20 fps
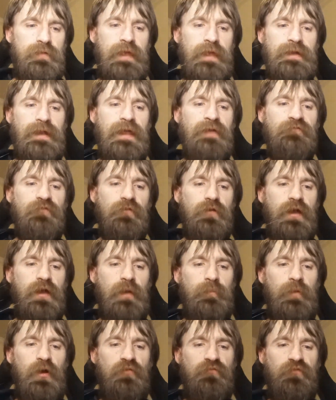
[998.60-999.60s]
"They never
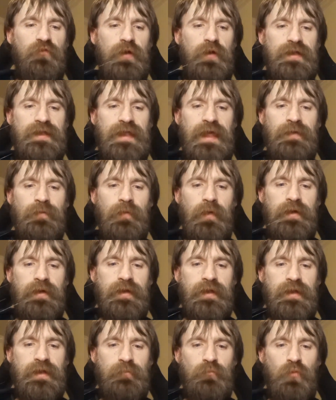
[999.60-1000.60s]
come over in
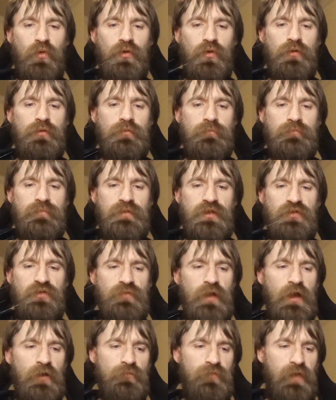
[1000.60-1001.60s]
daylight anymore.
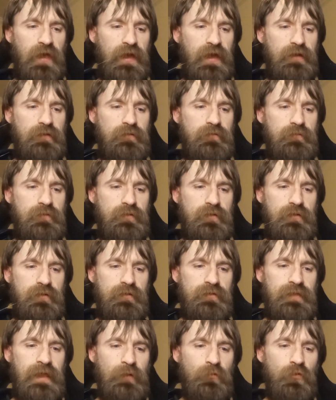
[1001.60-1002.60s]
You know that.
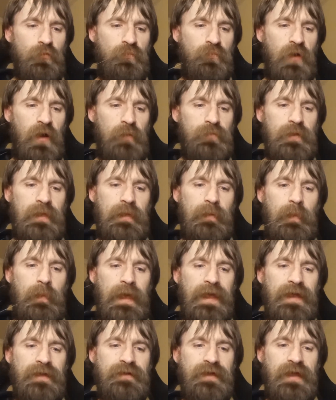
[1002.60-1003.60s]
They were probably
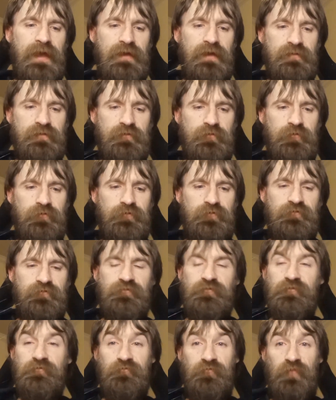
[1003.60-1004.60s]

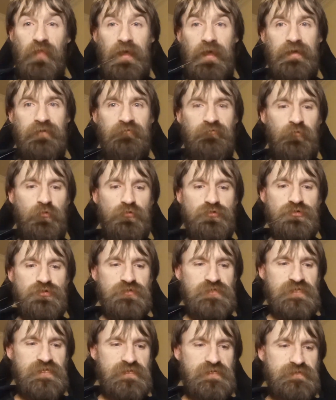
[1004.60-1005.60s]
Lancasters or flying
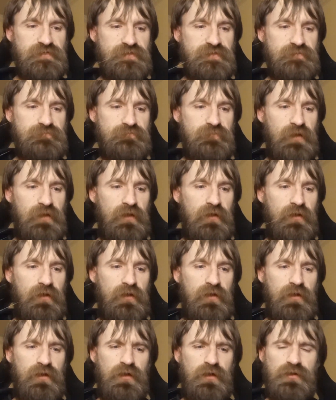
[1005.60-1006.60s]
fortresses."
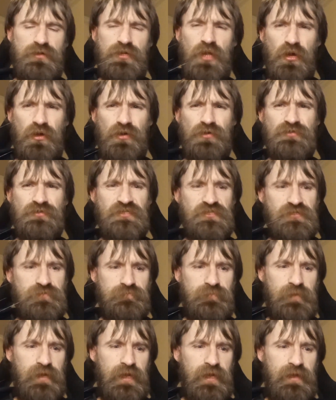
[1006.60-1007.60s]

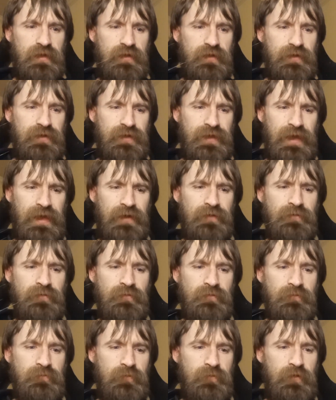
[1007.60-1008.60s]
"Nurse."
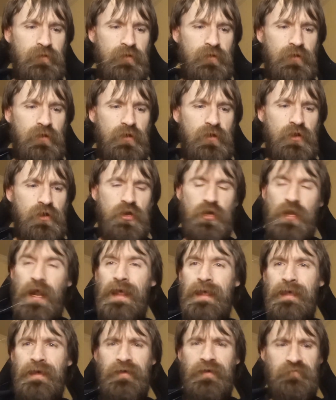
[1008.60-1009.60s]
"Yes?" "Could
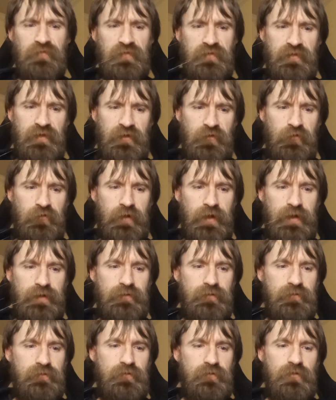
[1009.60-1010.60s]
I have a
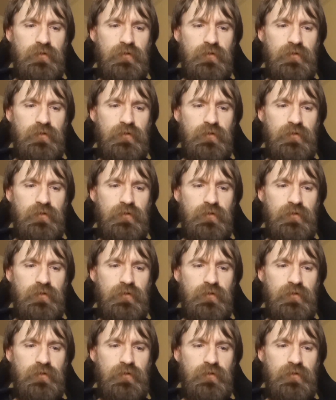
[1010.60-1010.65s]
cigarette?"